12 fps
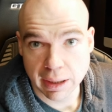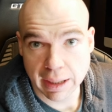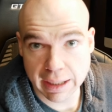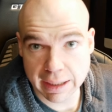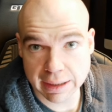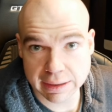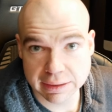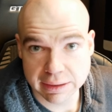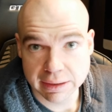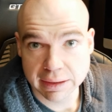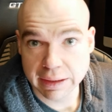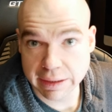And
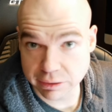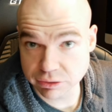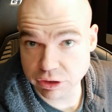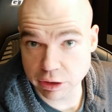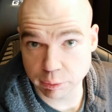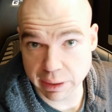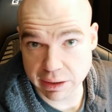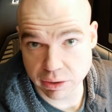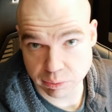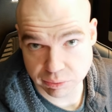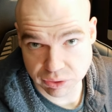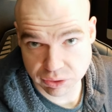here's the great
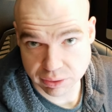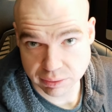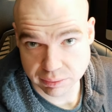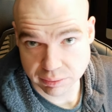news